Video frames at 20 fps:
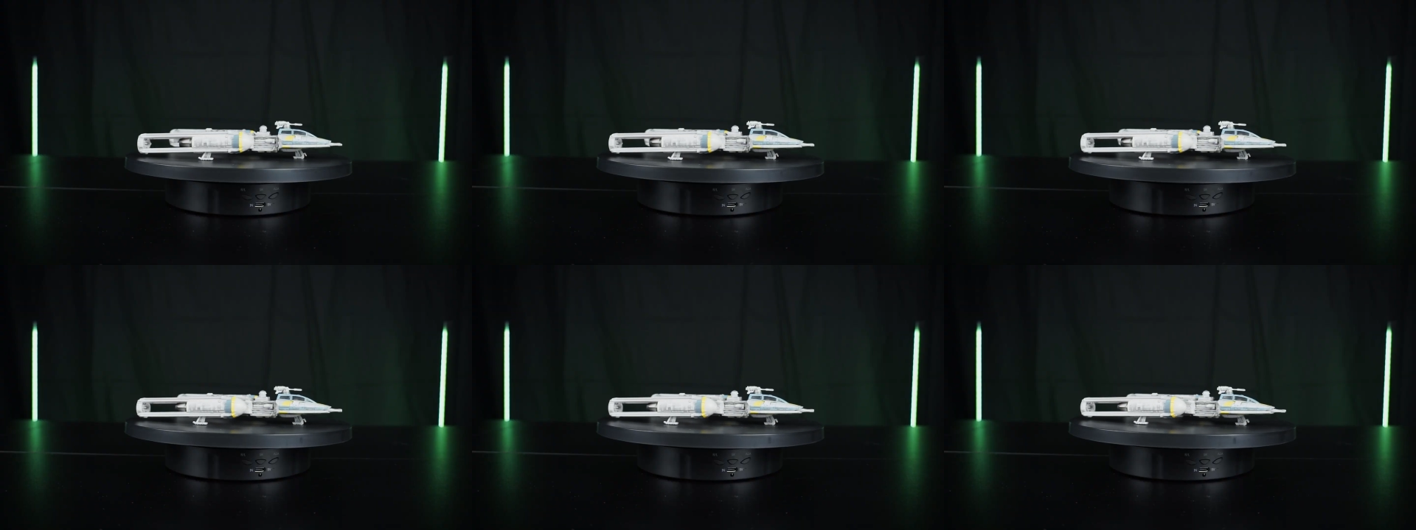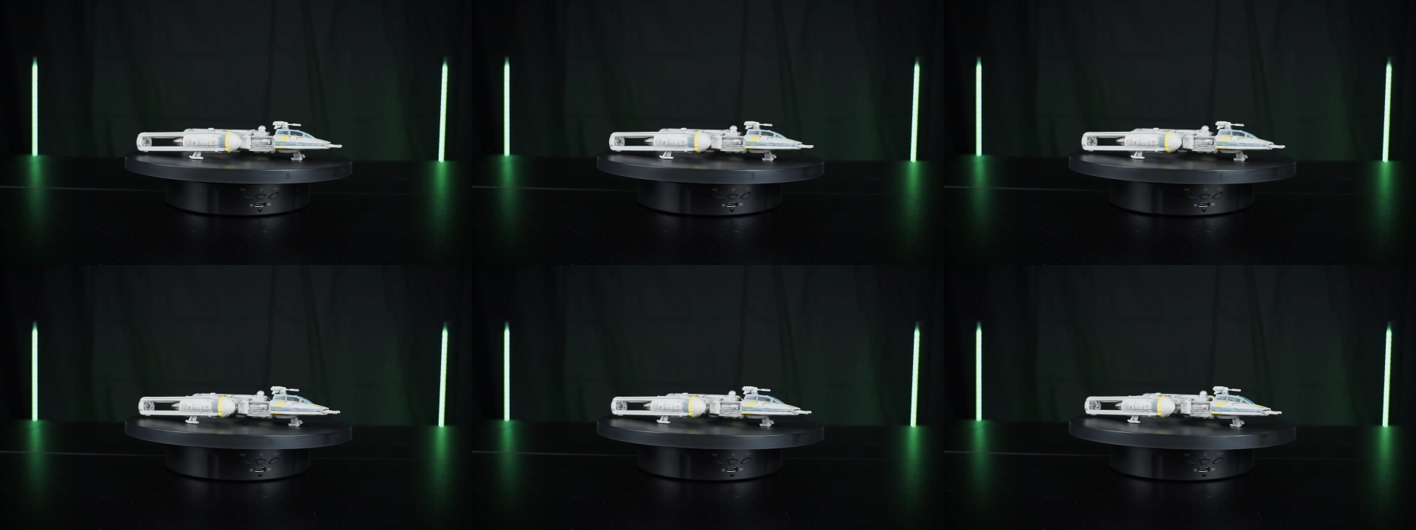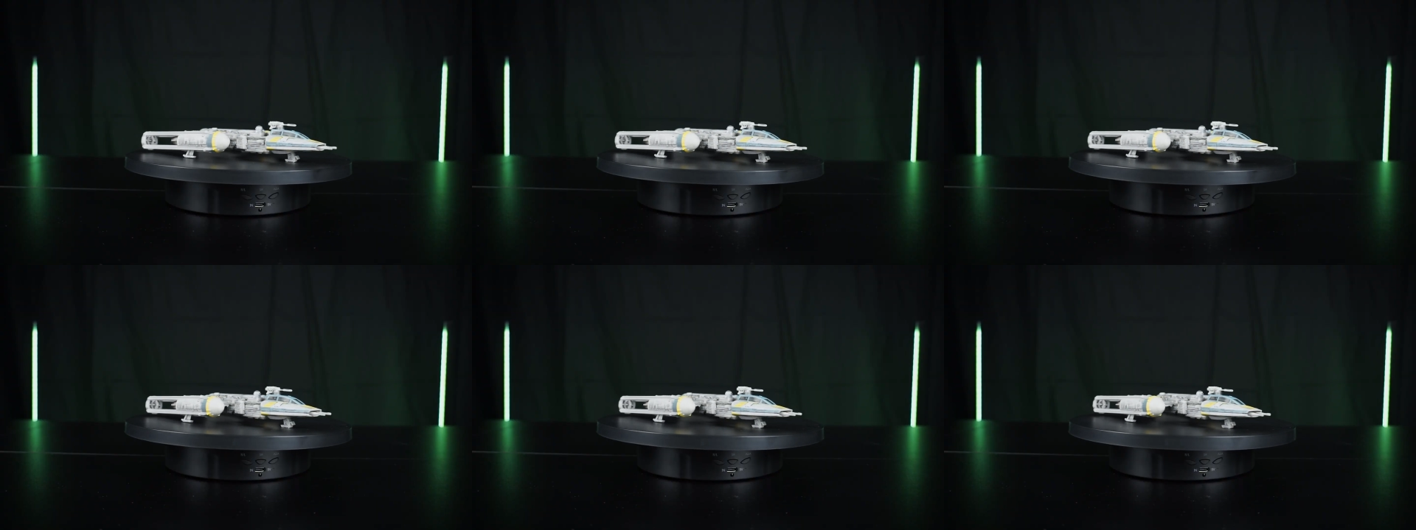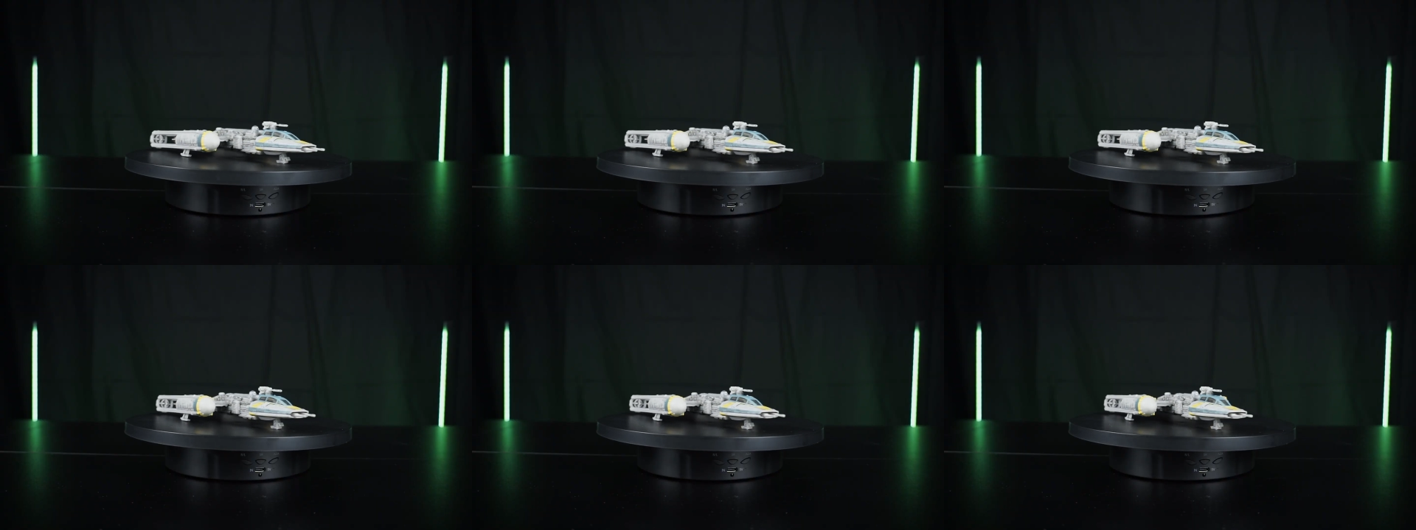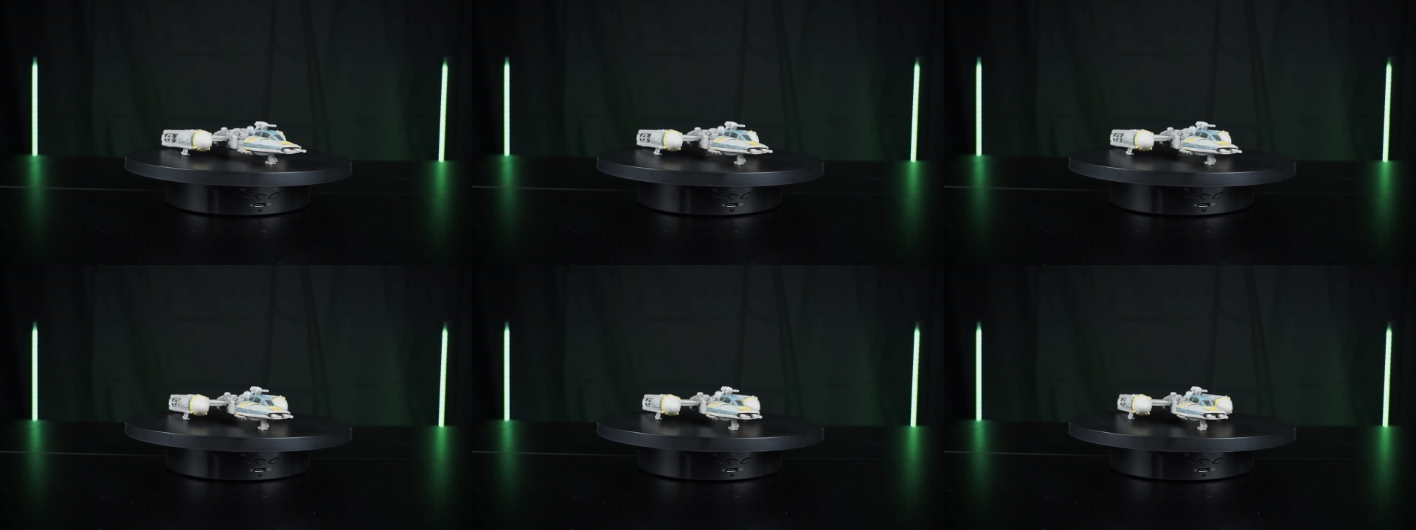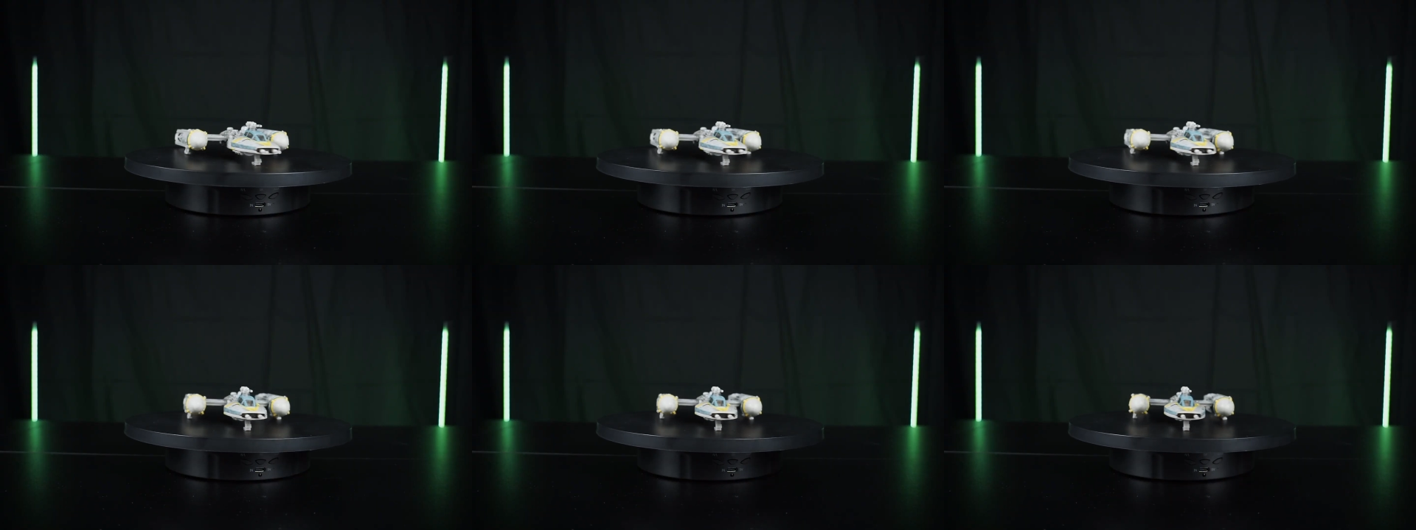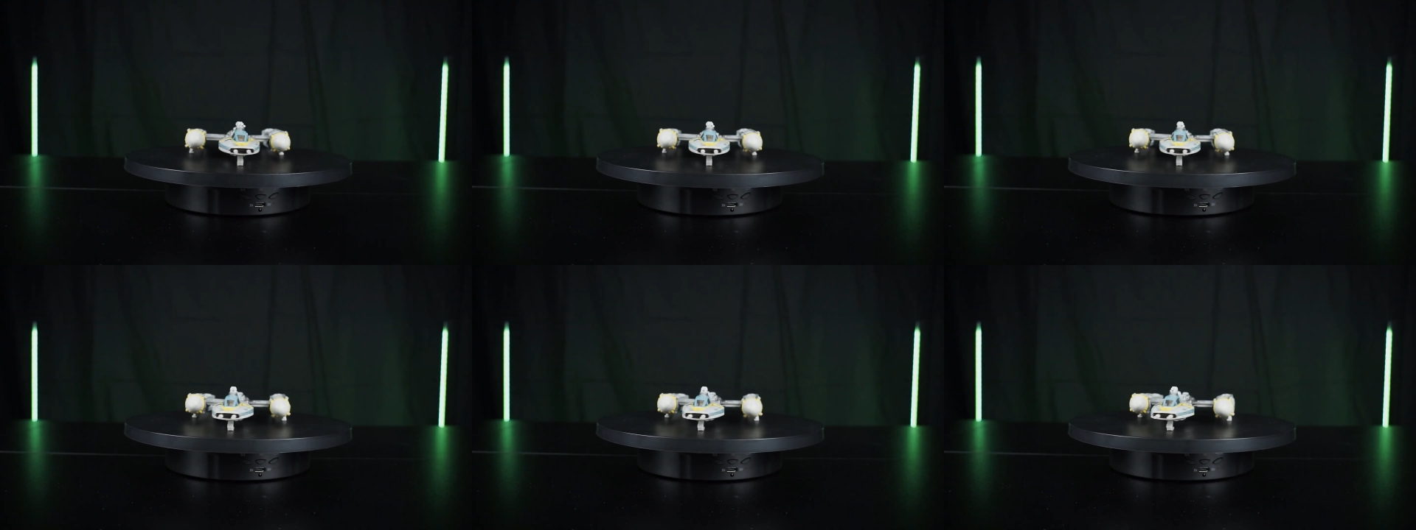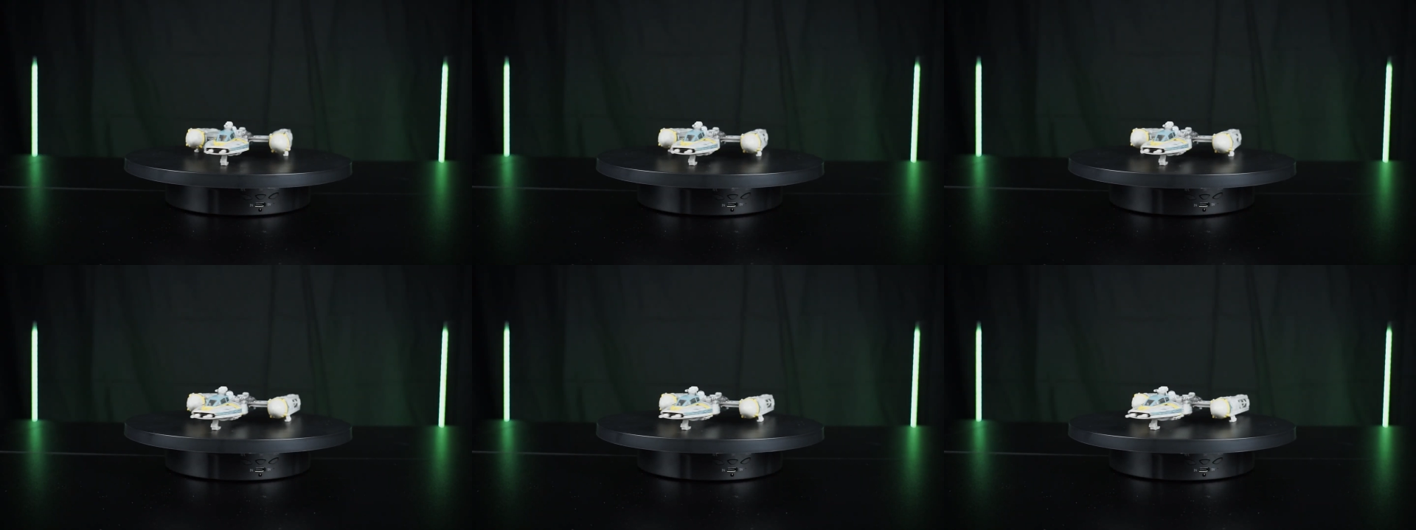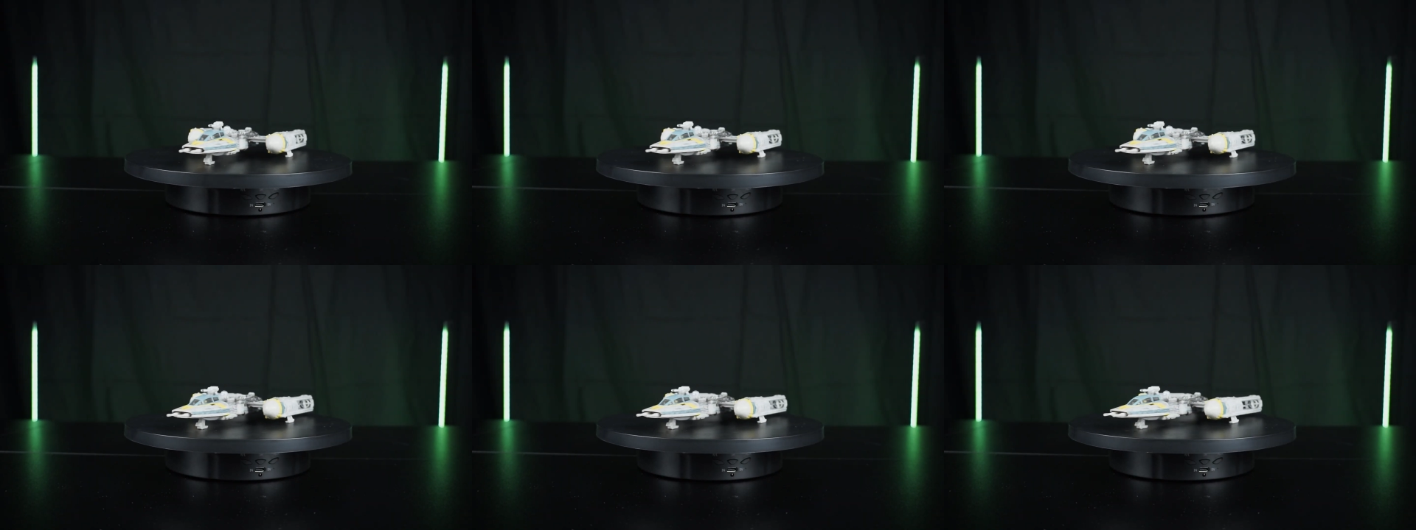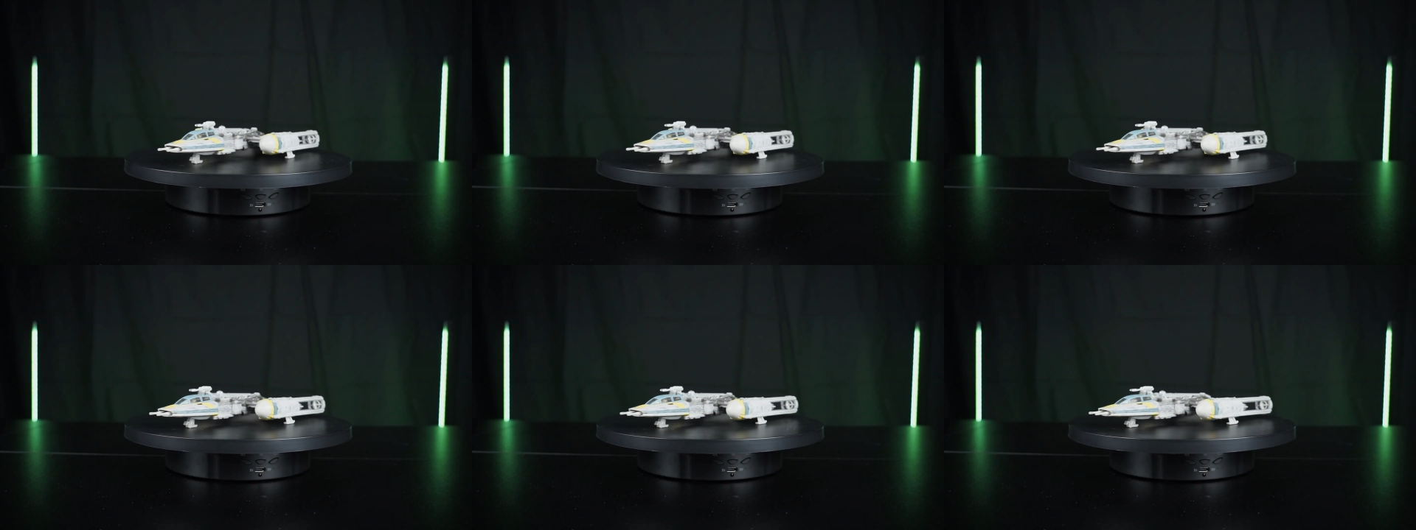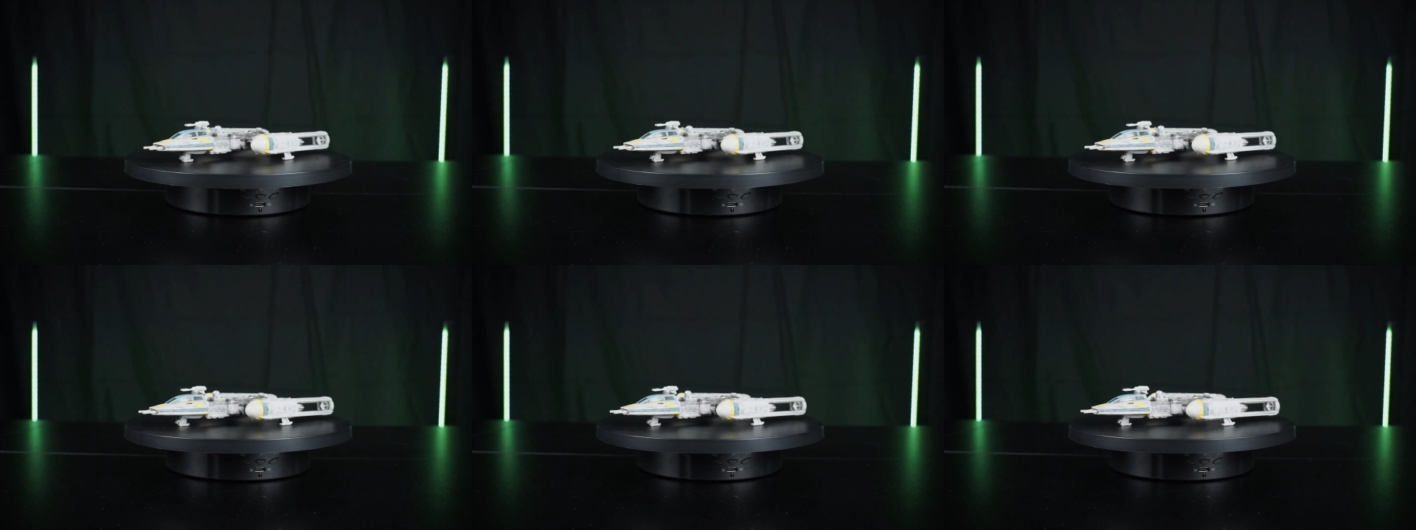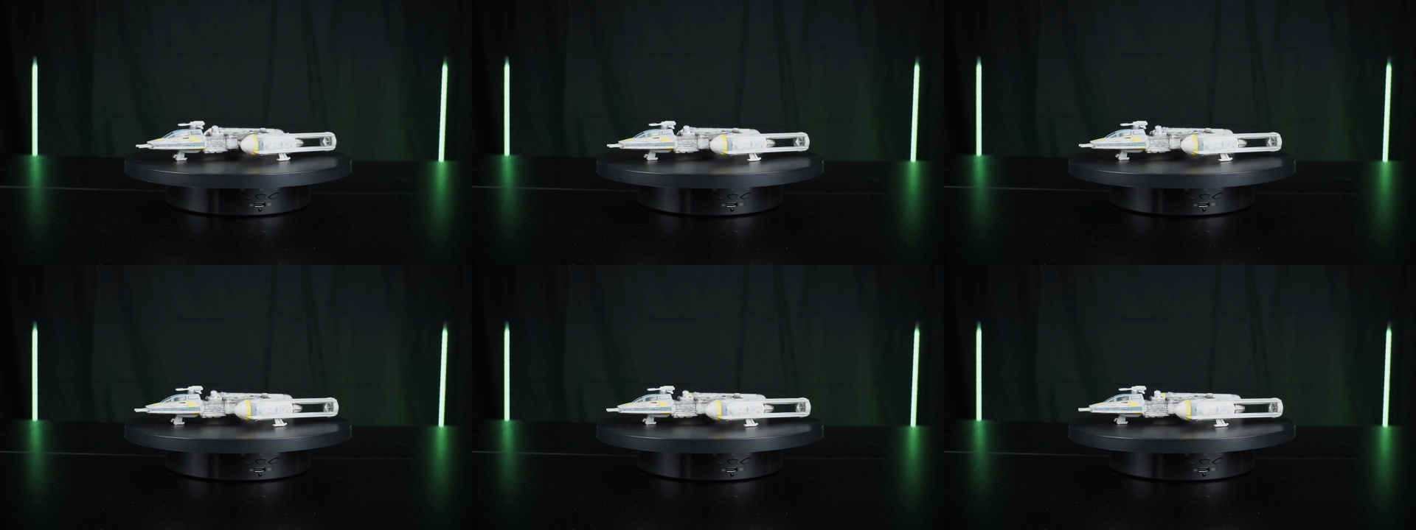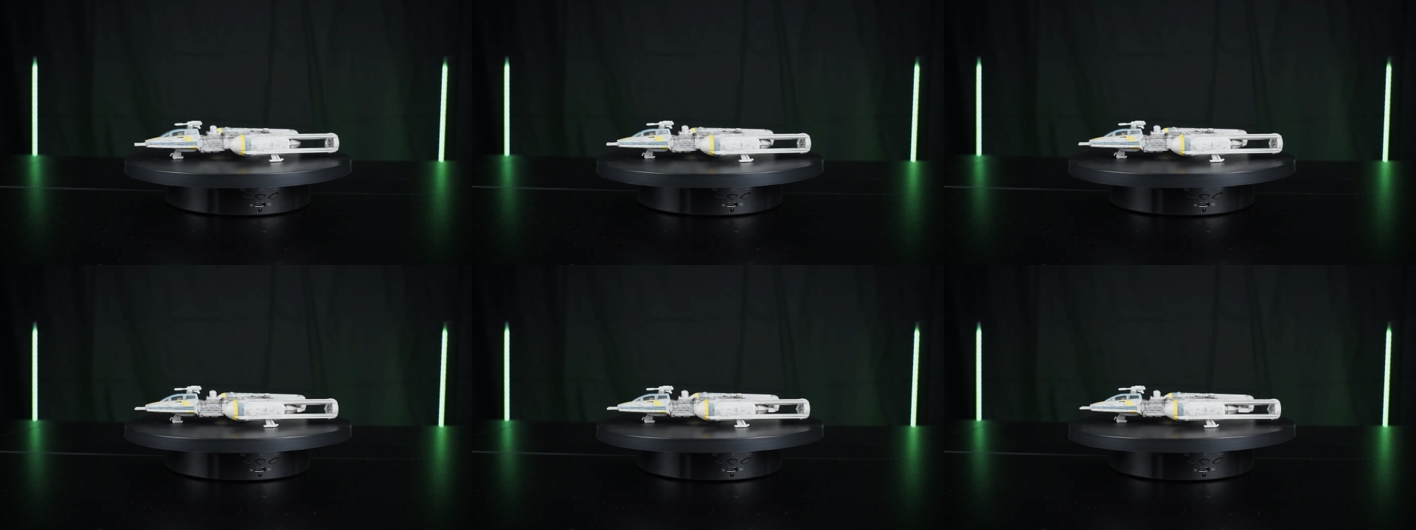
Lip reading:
No face is visible, so there are no lips to read.